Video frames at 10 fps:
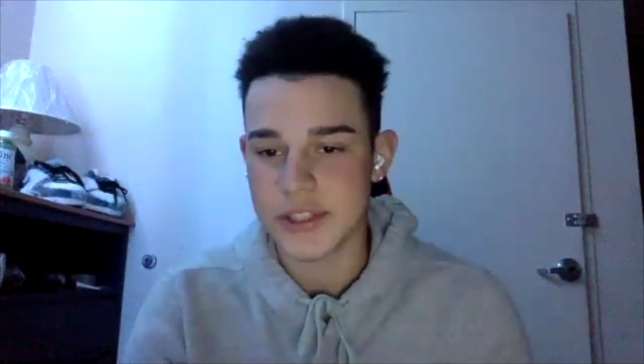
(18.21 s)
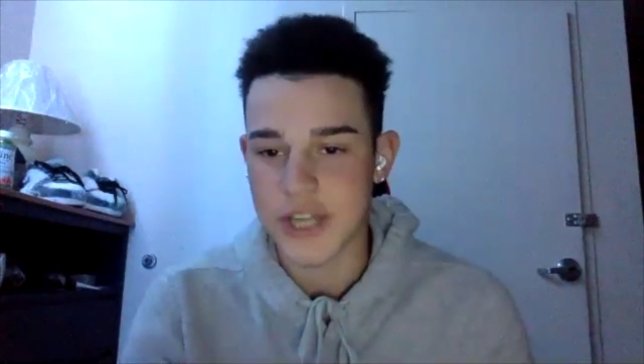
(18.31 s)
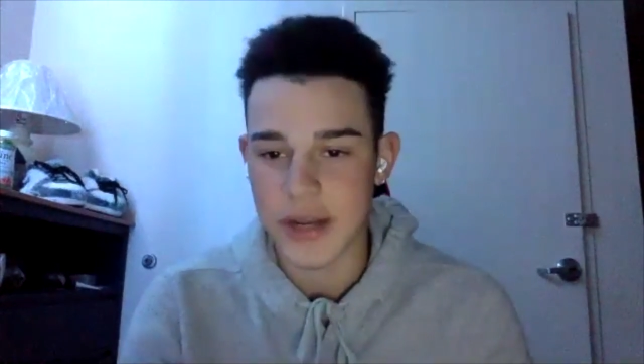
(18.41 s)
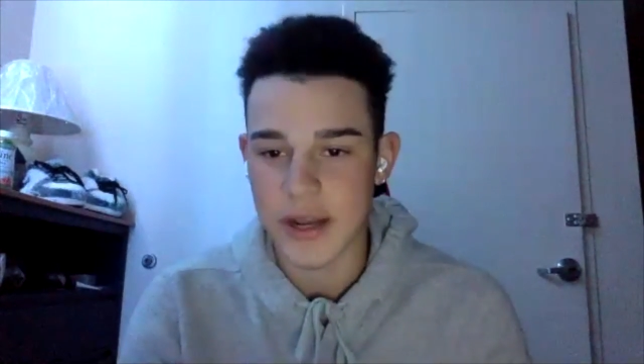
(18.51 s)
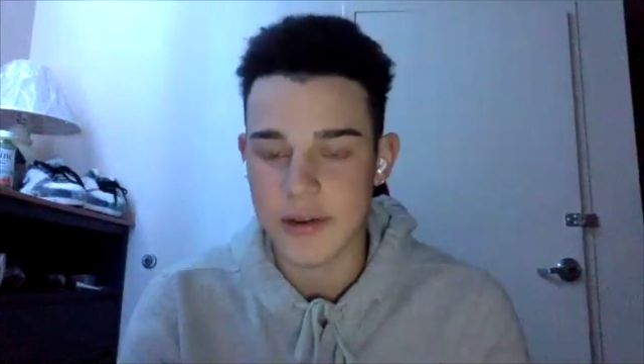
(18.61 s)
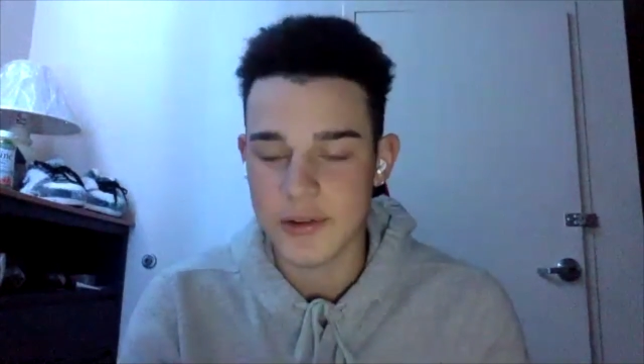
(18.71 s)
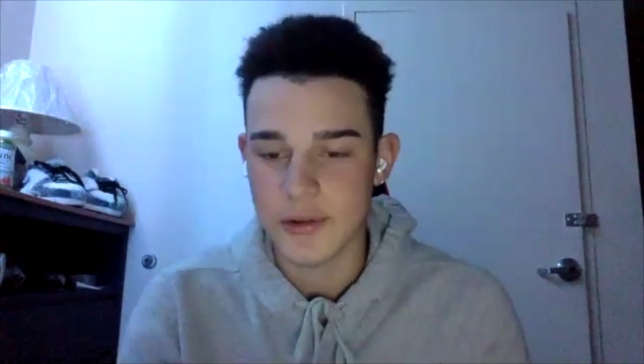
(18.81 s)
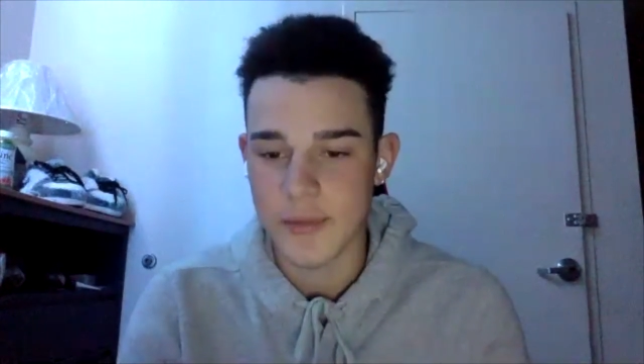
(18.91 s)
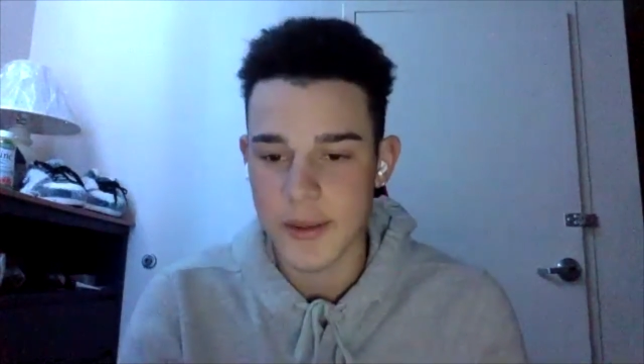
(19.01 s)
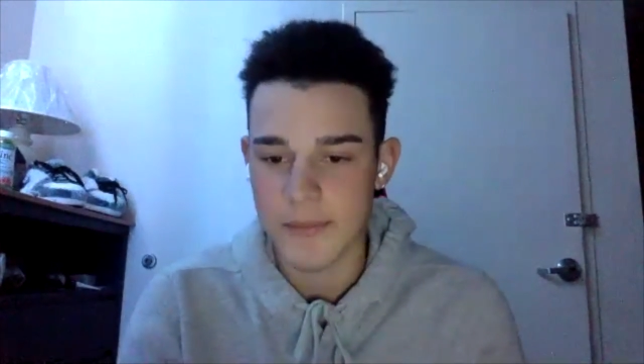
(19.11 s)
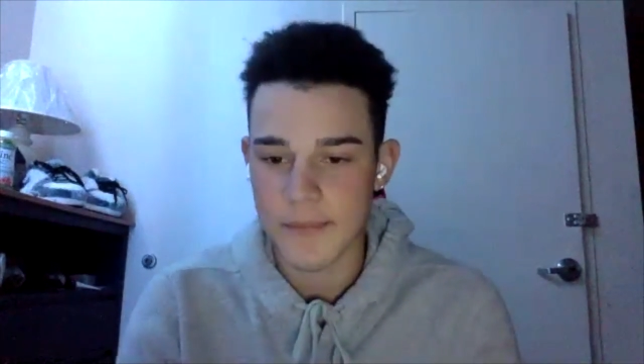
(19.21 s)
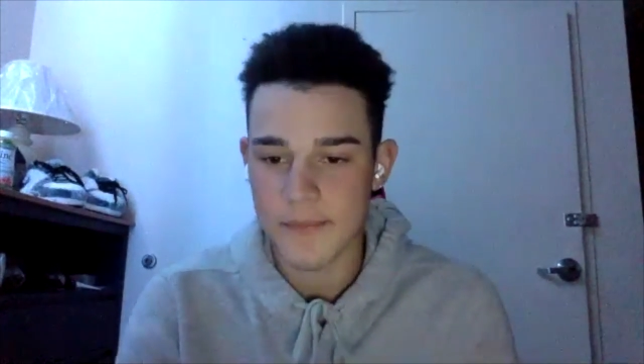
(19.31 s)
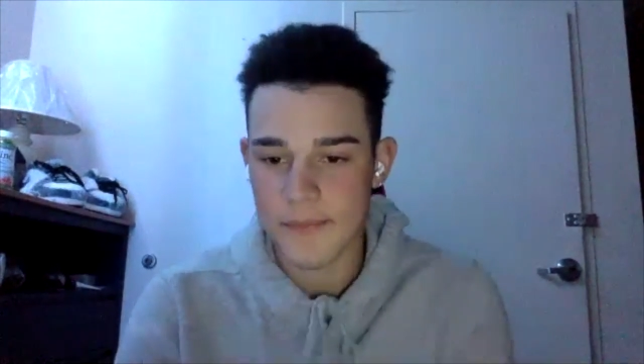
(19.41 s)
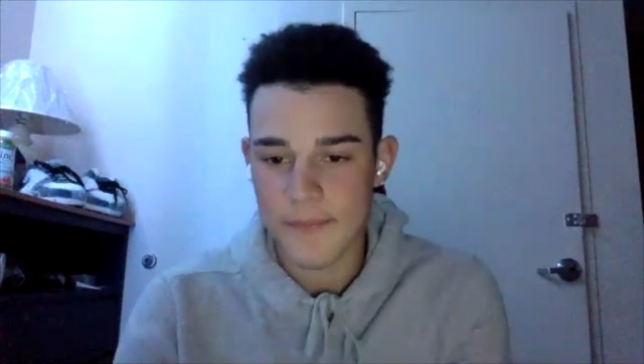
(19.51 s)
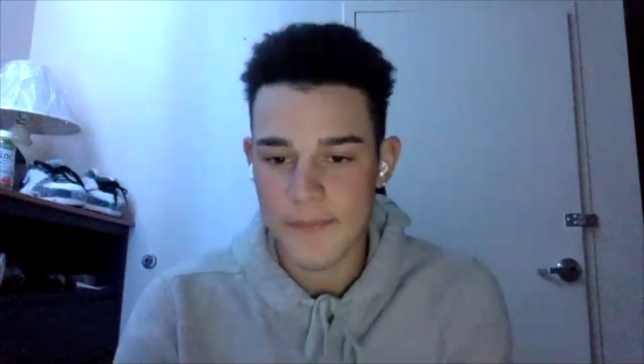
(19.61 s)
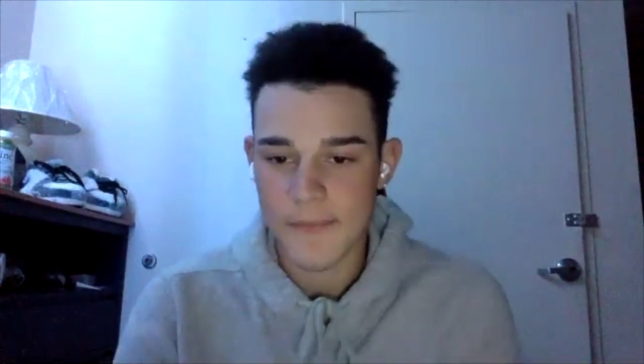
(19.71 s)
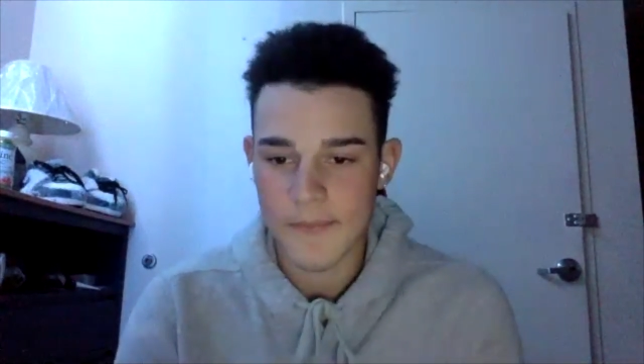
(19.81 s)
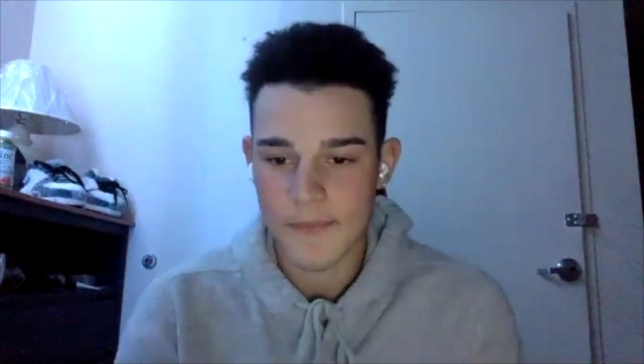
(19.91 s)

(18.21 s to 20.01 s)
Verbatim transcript: John, how are you doing, man? I'm